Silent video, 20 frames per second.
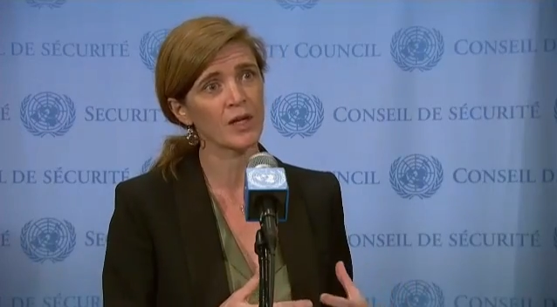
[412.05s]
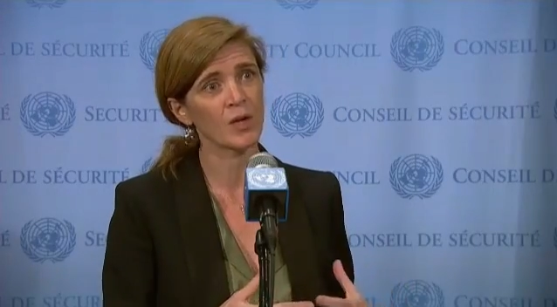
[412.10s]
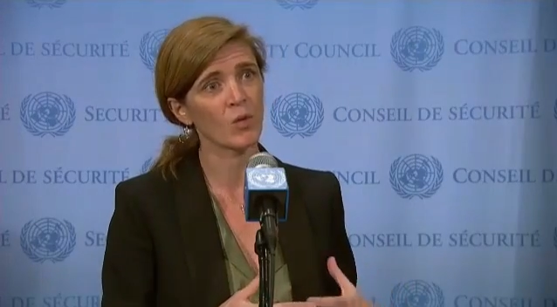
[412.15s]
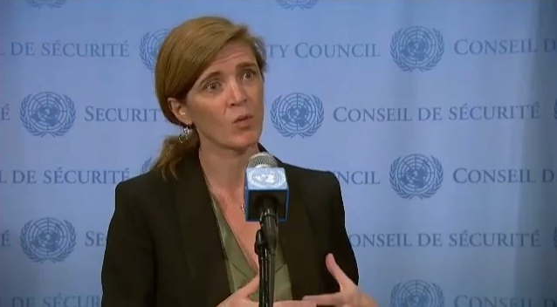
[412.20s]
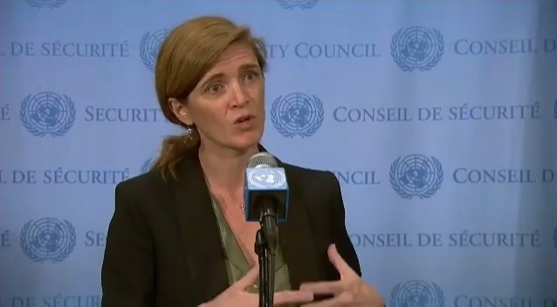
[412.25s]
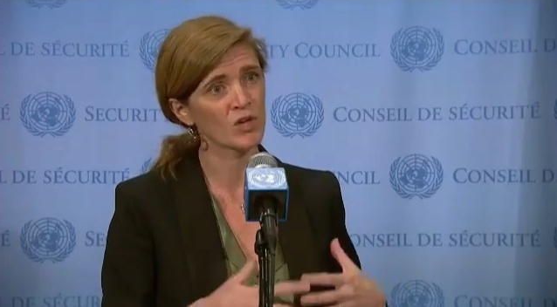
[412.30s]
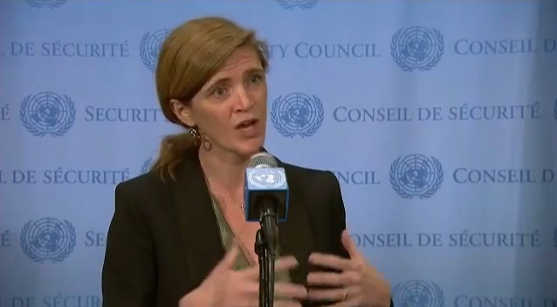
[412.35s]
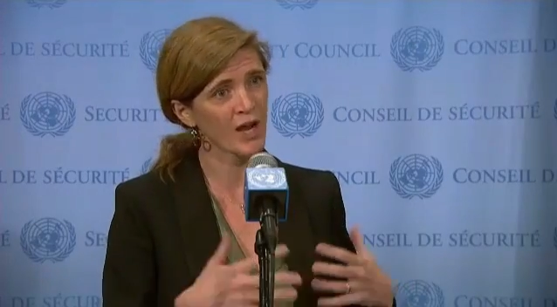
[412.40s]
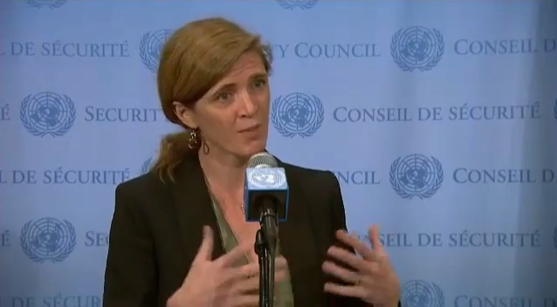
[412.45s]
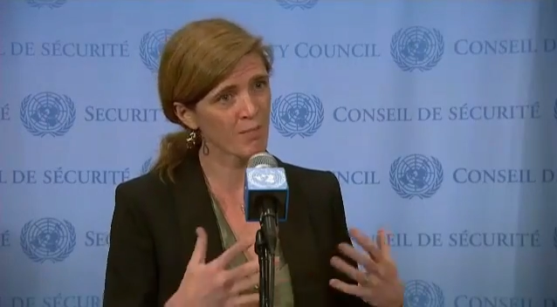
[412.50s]

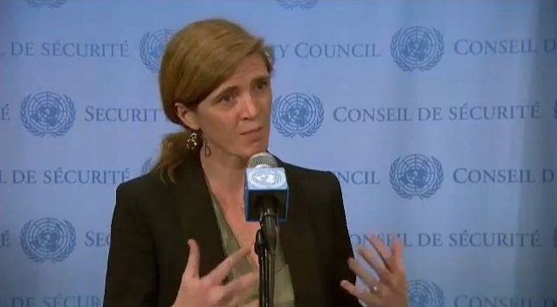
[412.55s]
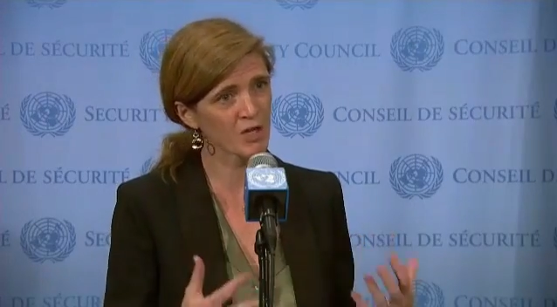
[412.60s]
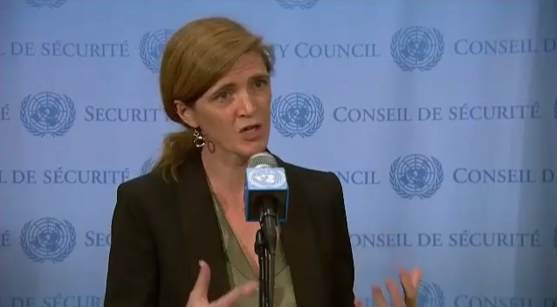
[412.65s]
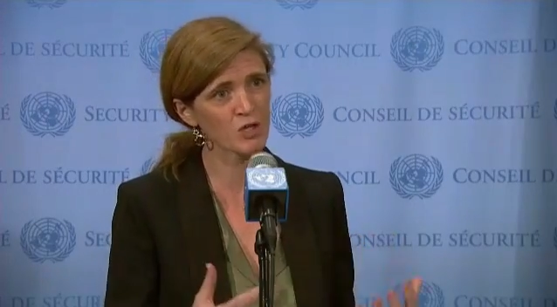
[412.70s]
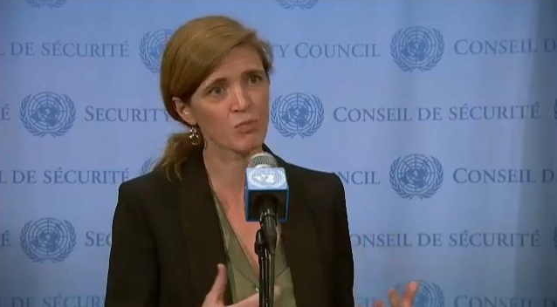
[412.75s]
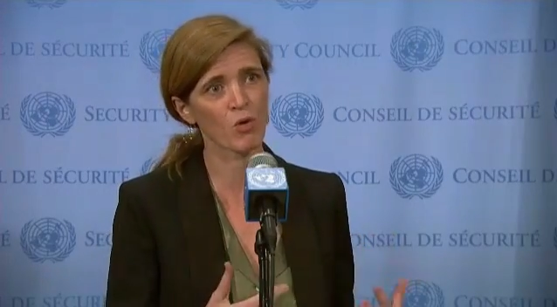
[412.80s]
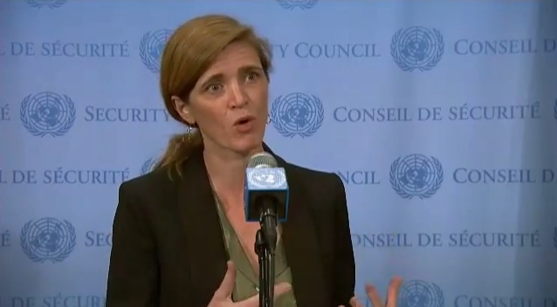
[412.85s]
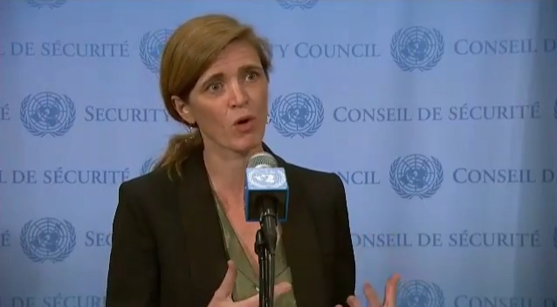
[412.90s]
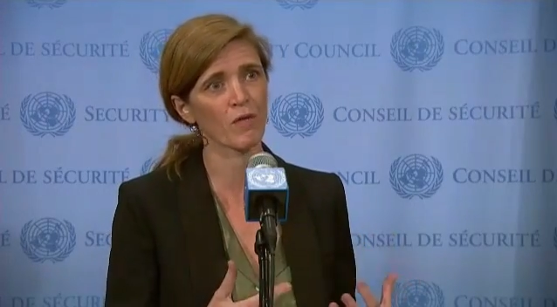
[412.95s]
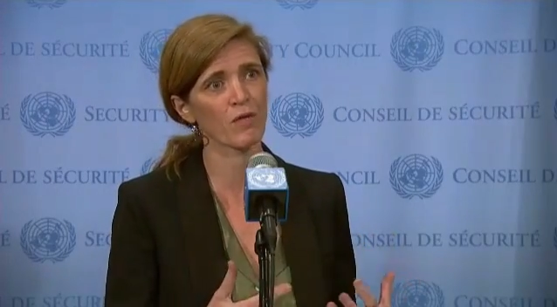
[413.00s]
which had much
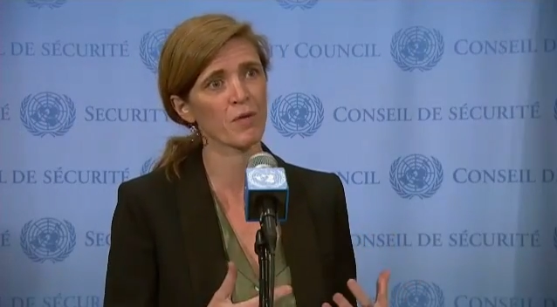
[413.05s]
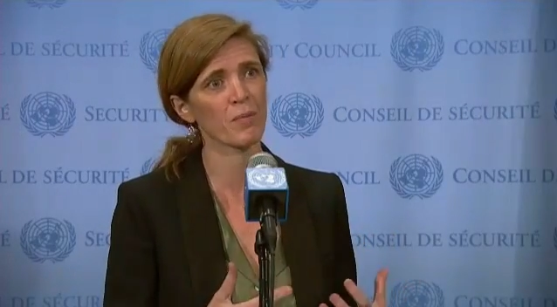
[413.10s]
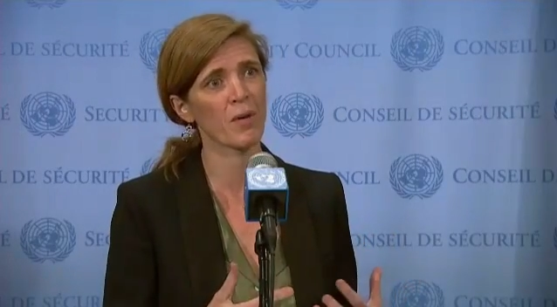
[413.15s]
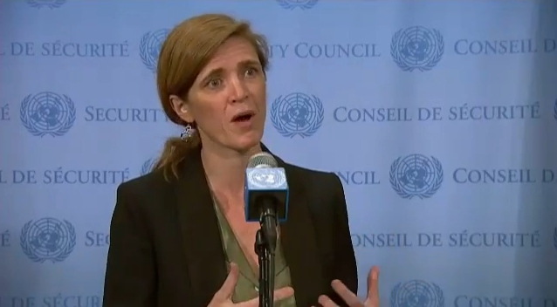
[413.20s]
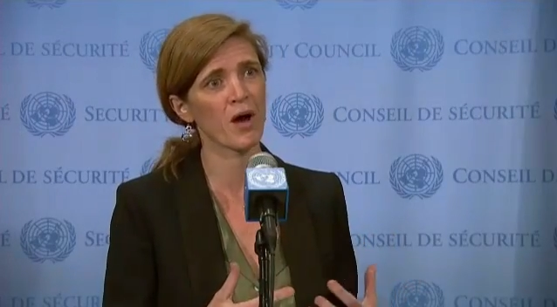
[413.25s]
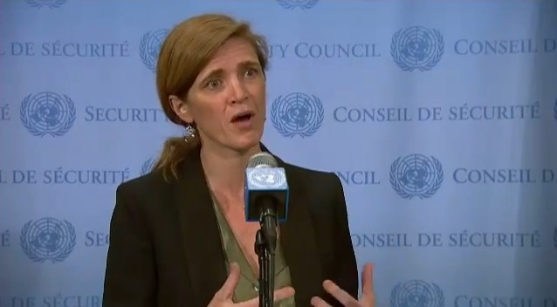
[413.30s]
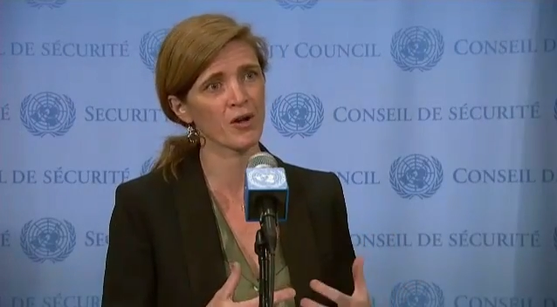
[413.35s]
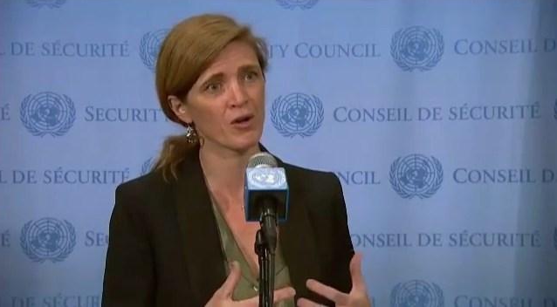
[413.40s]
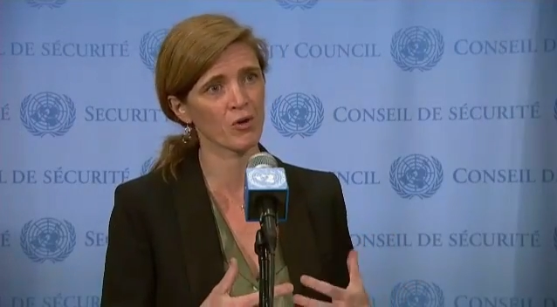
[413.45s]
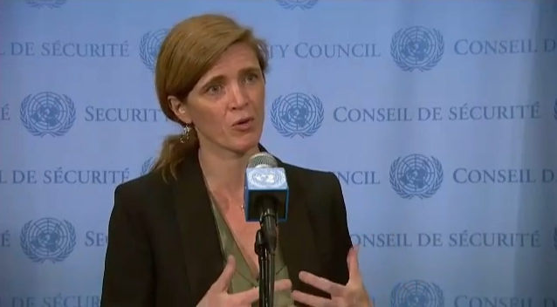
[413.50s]
more of a
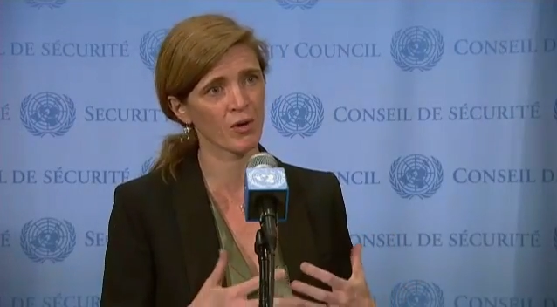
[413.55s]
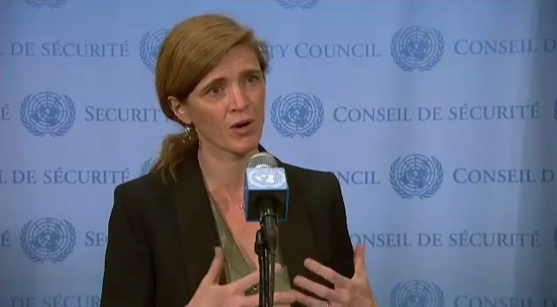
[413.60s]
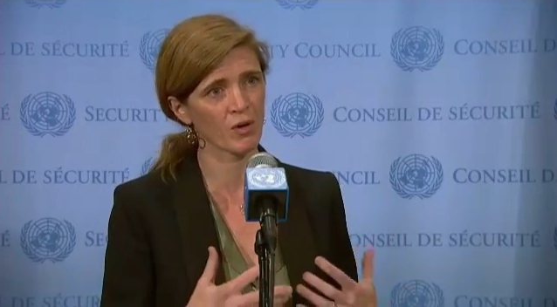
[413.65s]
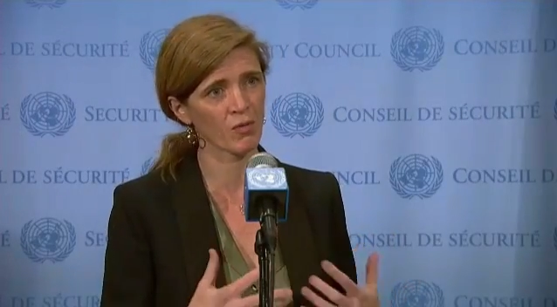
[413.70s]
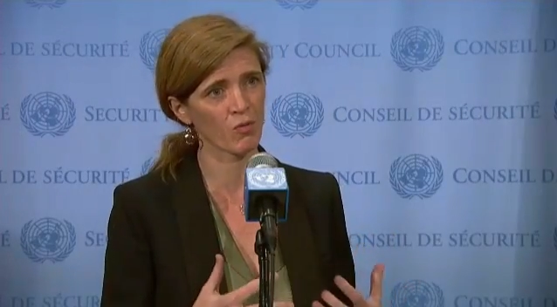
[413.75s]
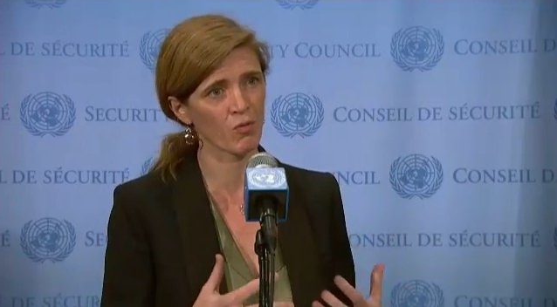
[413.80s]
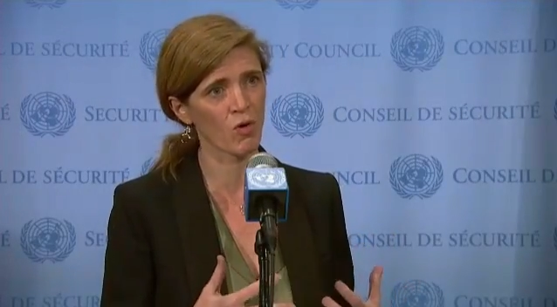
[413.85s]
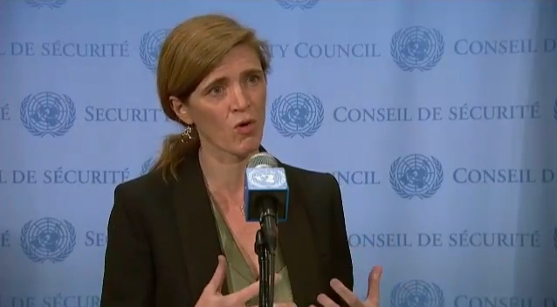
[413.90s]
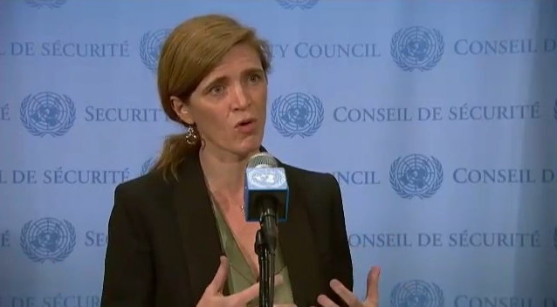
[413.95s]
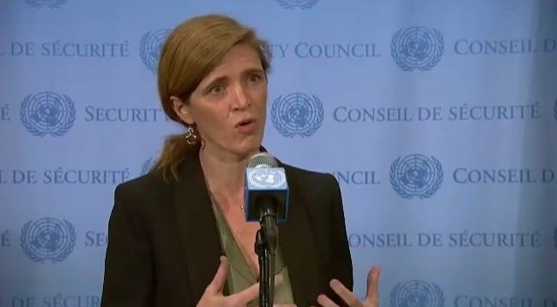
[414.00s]

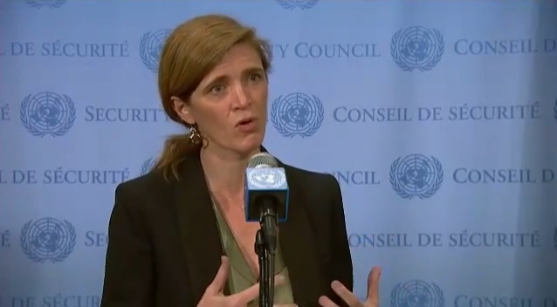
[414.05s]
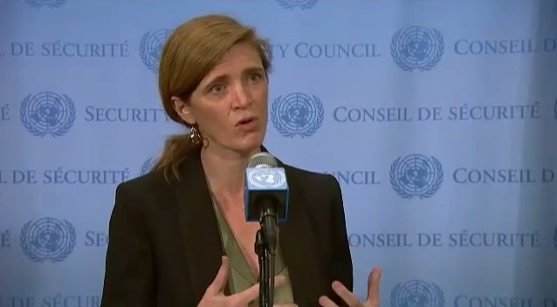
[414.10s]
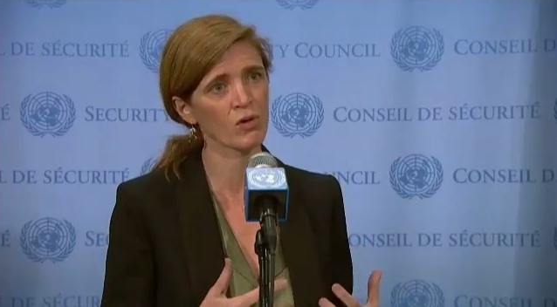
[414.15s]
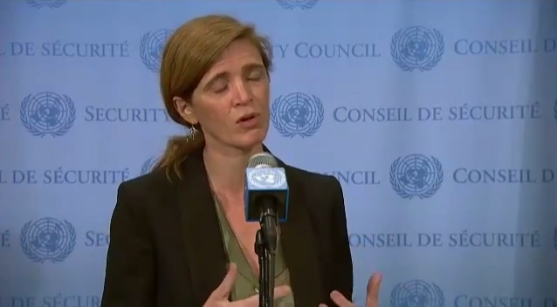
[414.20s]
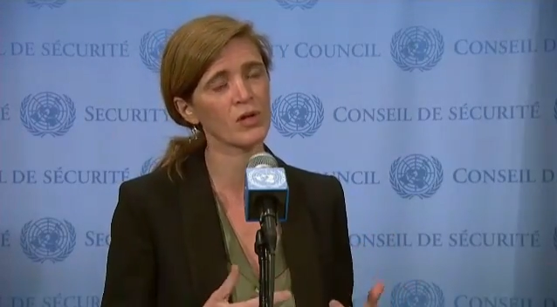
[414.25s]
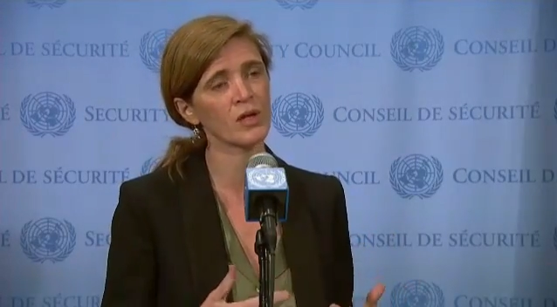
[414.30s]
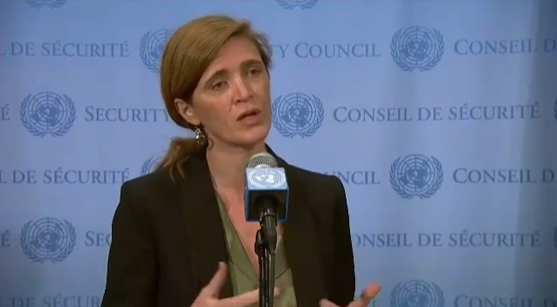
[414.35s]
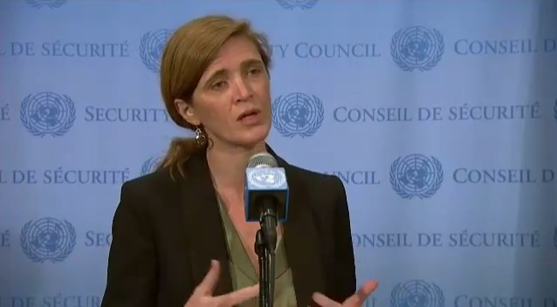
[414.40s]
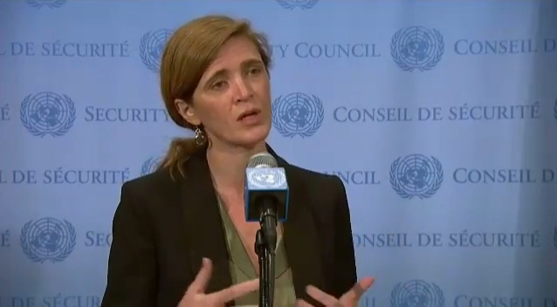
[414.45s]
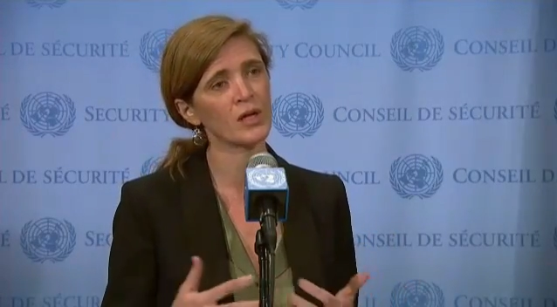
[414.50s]
monitoring role